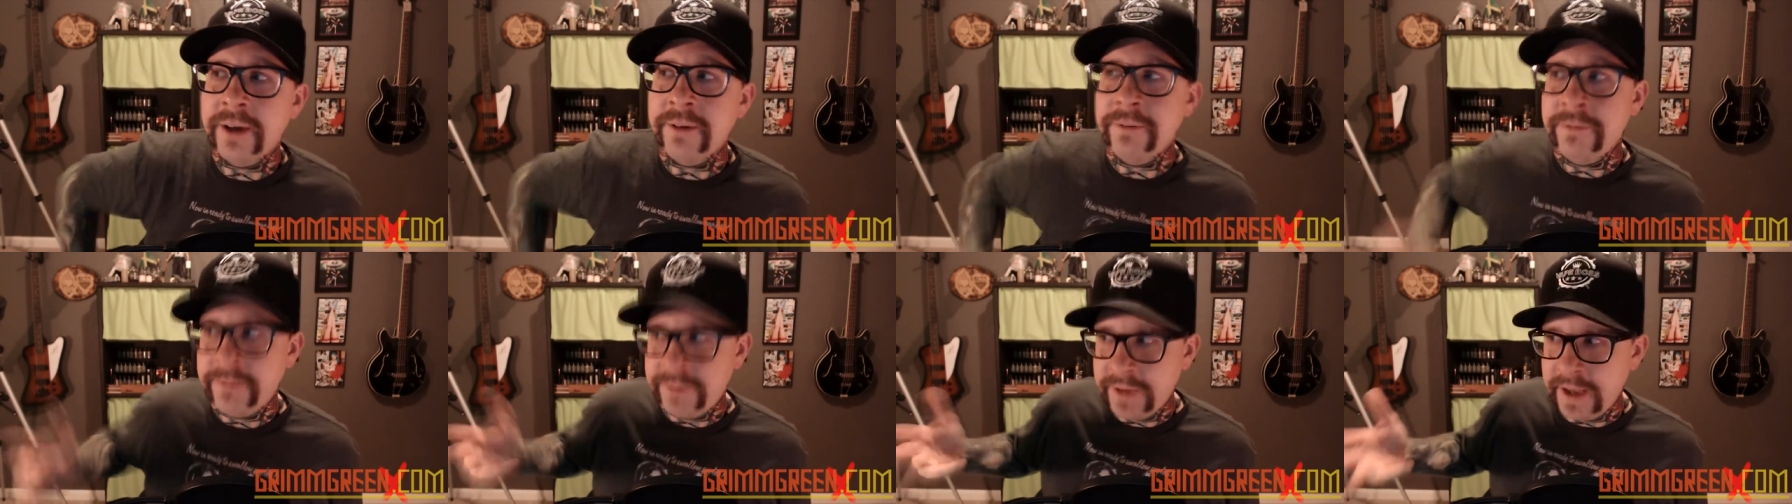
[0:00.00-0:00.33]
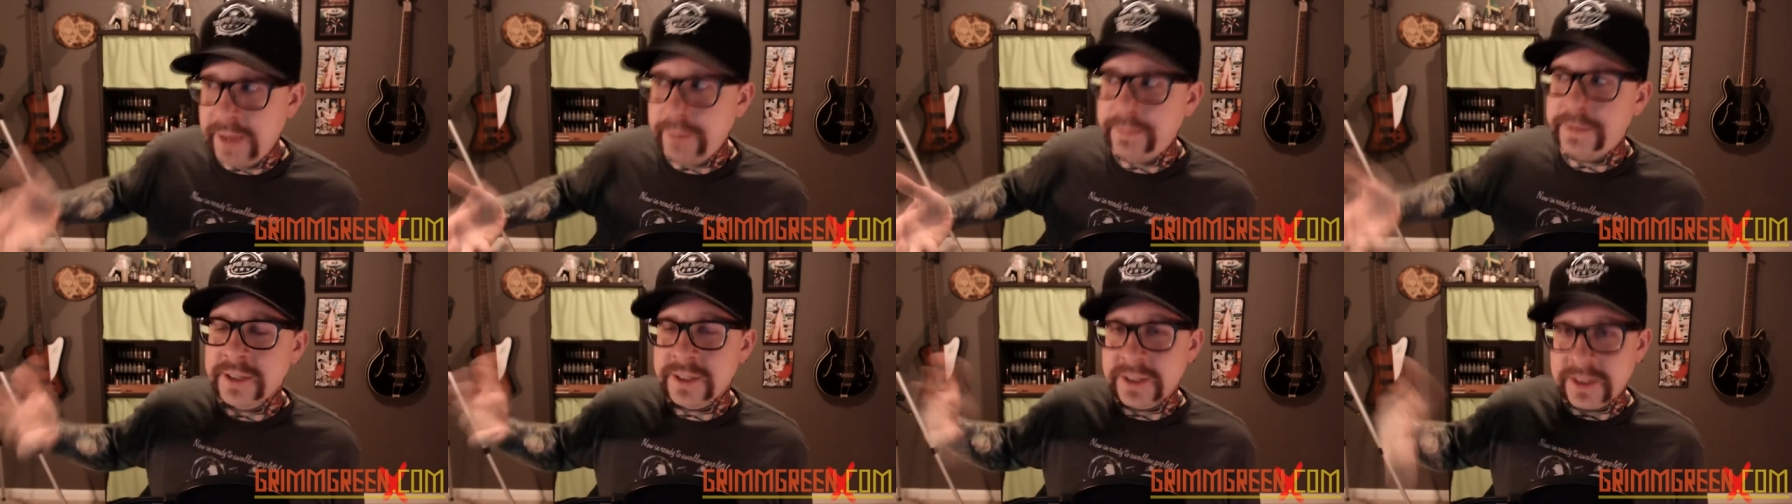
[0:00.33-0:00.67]

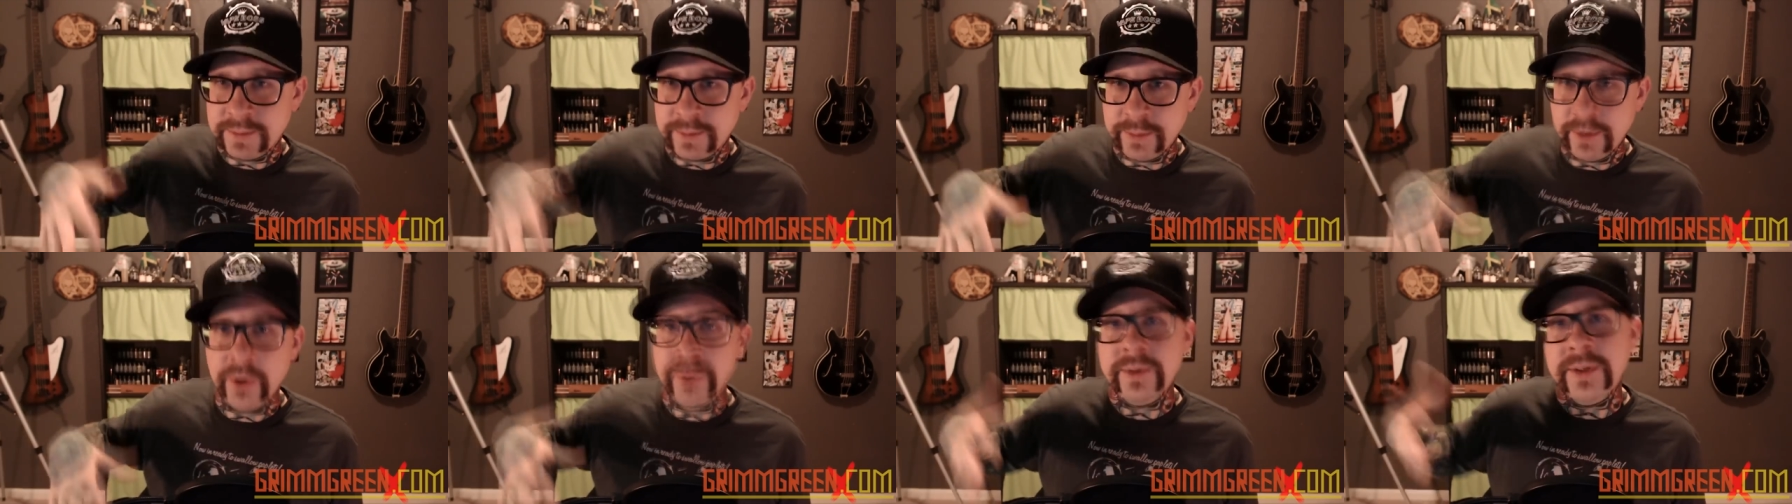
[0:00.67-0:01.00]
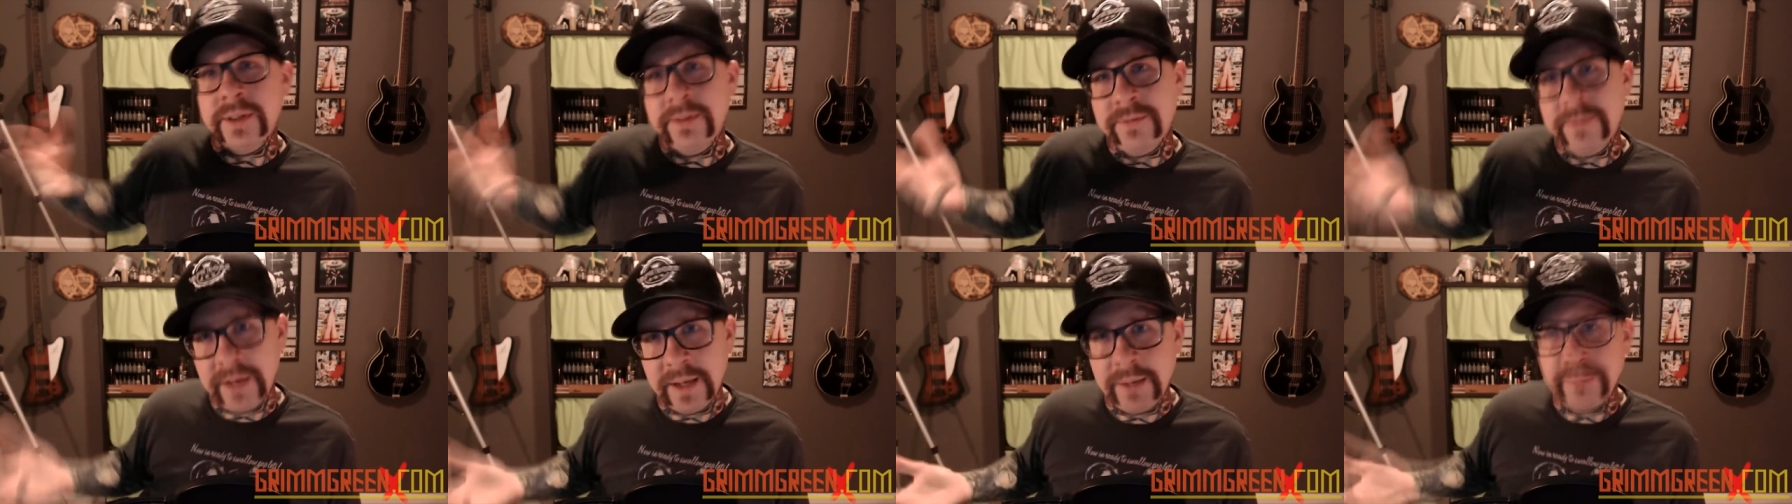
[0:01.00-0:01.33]
vaped and smoked
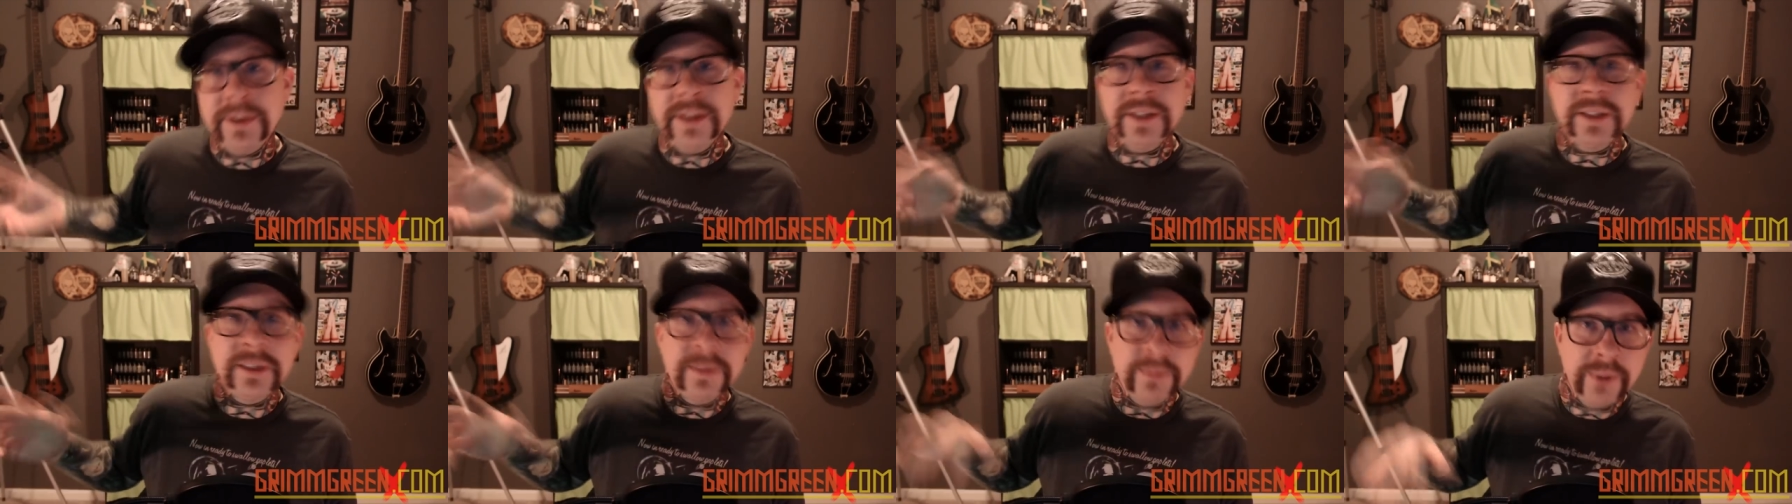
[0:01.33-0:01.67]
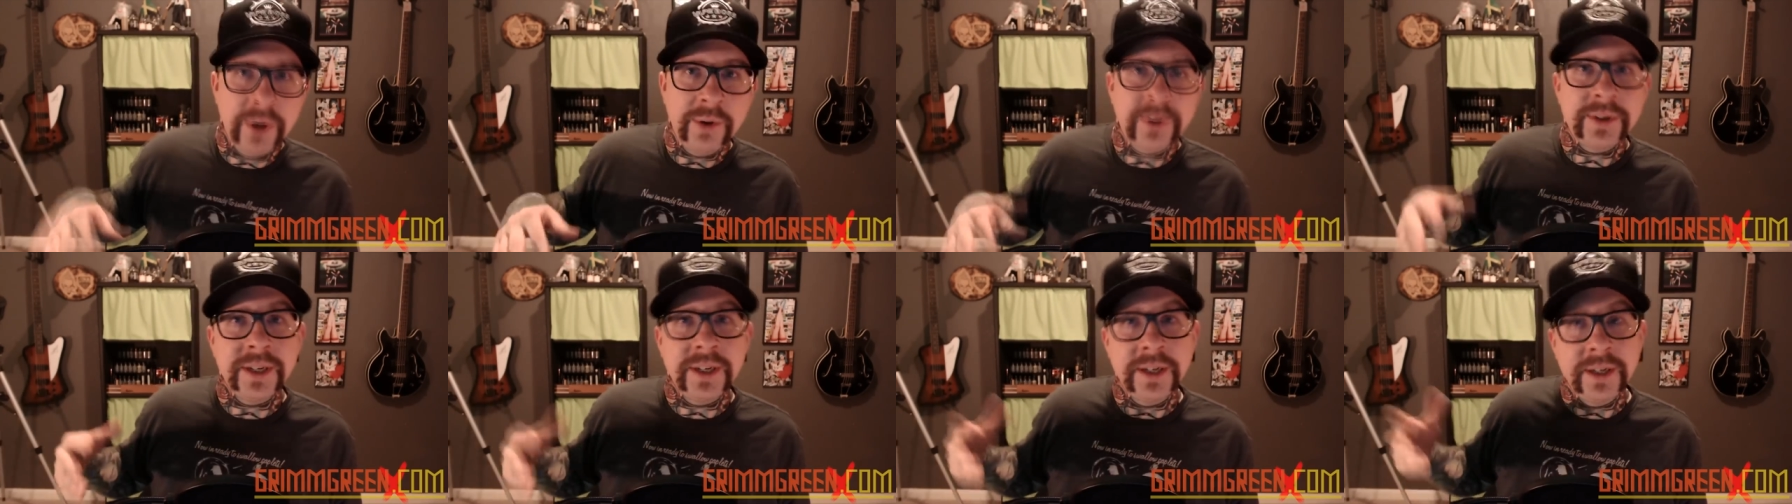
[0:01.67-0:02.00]
and vaped and
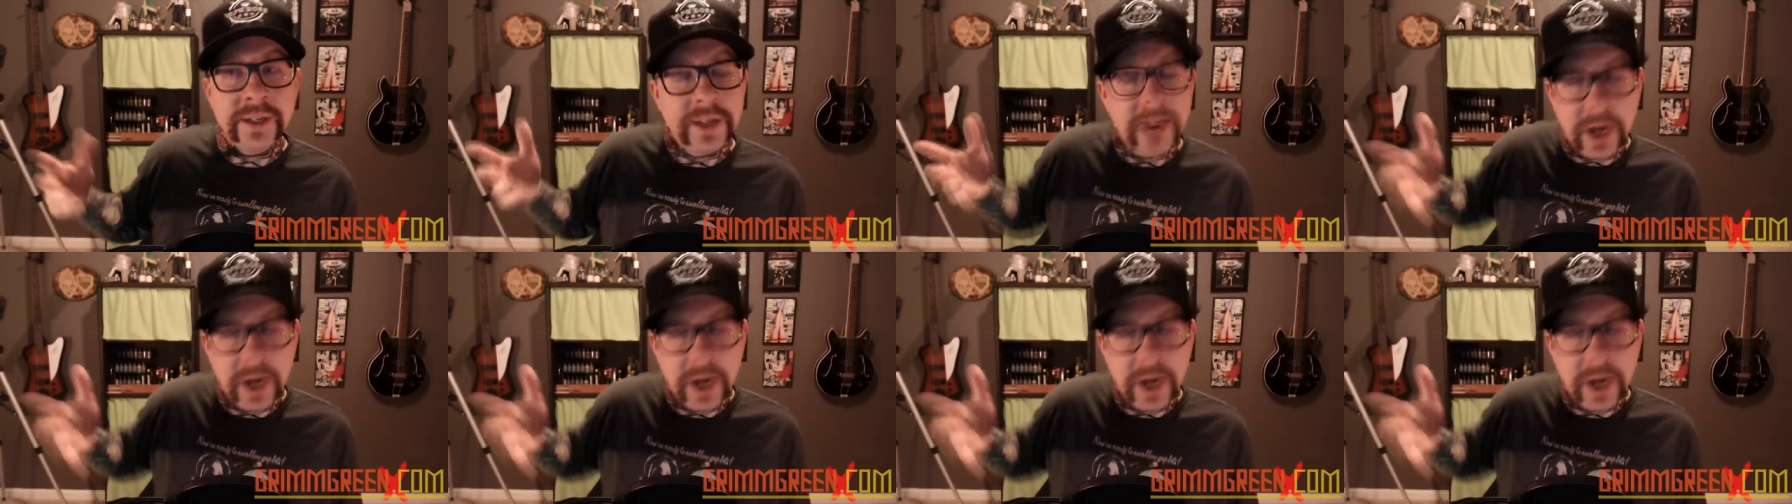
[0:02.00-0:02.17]
smoked and